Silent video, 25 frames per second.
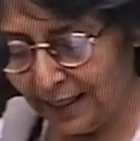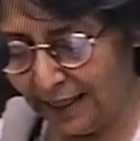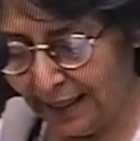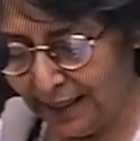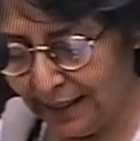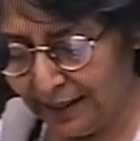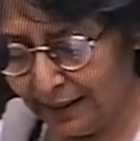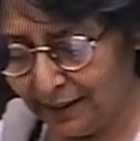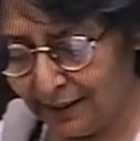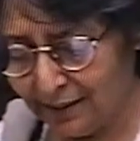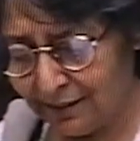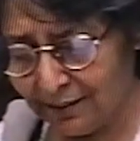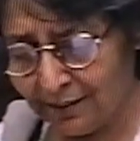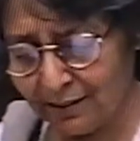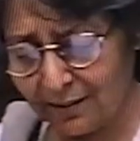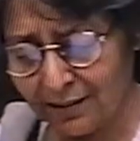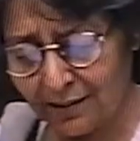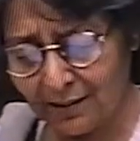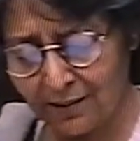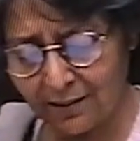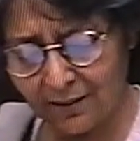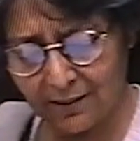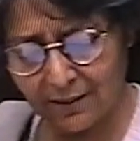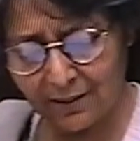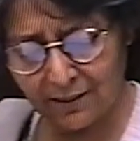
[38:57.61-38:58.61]
I
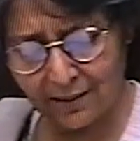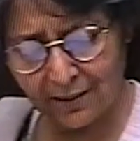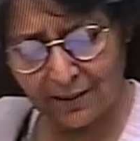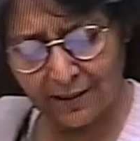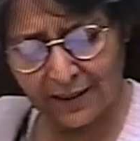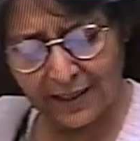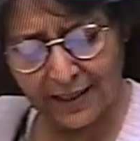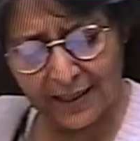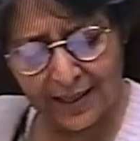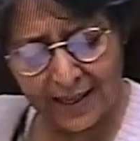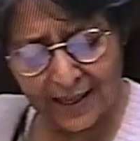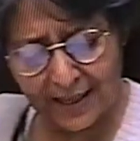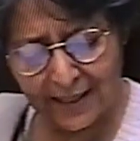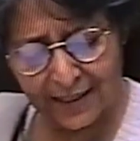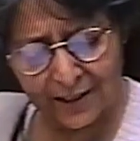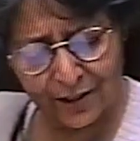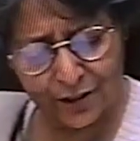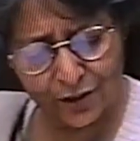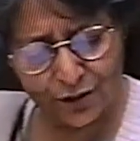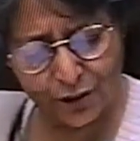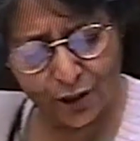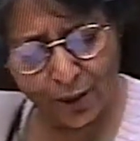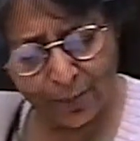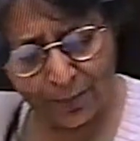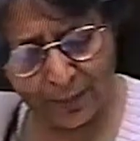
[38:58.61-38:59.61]
think I'll
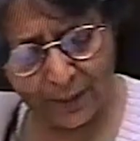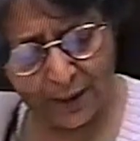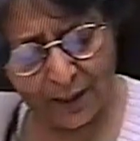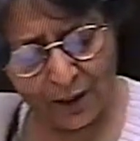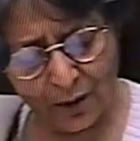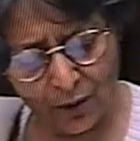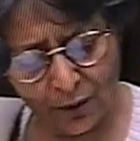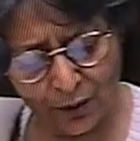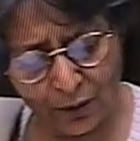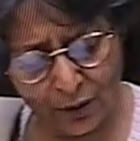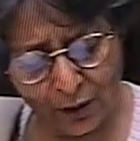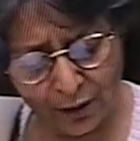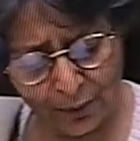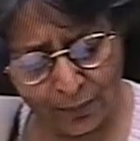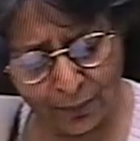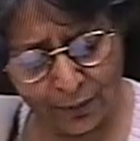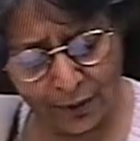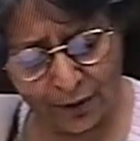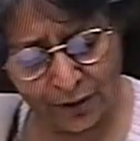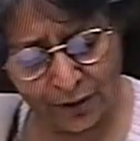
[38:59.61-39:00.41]
stop now, not